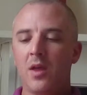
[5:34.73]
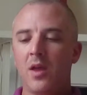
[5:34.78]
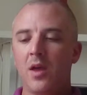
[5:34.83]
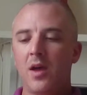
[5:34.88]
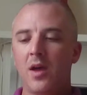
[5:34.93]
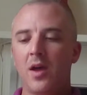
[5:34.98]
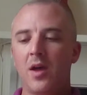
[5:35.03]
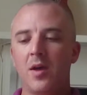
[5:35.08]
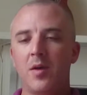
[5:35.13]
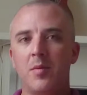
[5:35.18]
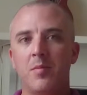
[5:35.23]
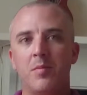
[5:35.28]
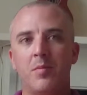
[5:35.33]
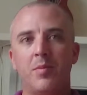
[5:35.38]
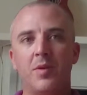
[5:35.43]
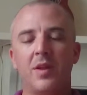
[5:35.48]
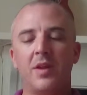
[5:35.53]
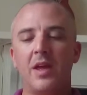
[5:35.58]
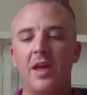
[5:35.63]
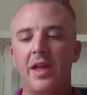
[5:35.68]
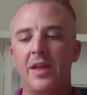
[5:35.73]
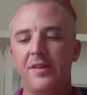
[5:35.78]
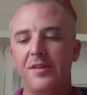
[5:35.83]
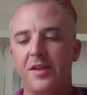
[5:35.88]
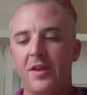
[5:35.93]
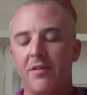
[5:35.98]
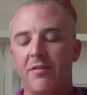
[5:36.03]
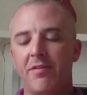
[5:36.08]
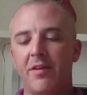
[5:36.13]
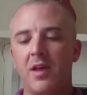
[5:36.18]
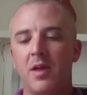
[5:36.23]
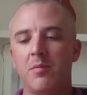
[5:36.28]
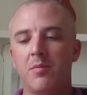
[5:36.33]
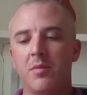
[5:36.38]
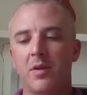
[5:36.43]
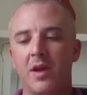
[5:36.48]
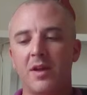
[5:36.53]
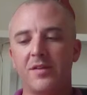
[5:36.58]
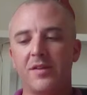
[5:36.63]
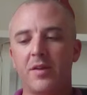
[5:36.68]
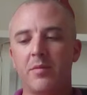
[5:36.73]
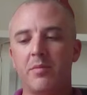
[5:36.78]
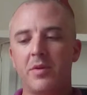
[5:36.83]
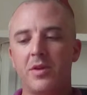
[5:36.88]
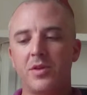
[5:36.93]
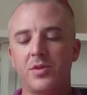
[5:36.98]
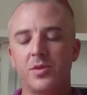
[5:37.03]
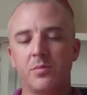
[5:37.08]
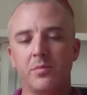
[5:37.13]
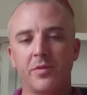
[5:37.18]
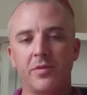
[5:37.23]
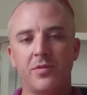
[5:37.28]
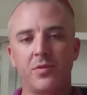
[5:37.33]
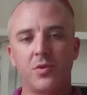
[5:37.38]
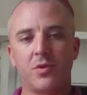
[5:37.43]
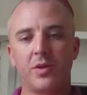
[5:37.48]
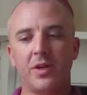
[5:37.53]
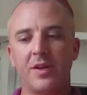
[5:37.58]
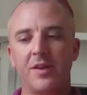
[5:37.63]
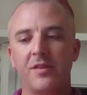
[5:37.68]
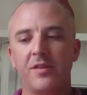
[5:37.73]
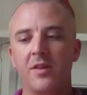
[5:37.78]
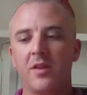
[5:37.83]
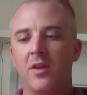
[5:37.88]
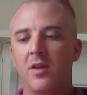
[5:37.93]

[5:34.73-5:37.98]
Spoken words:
But ACFM, as I mentioned before, it's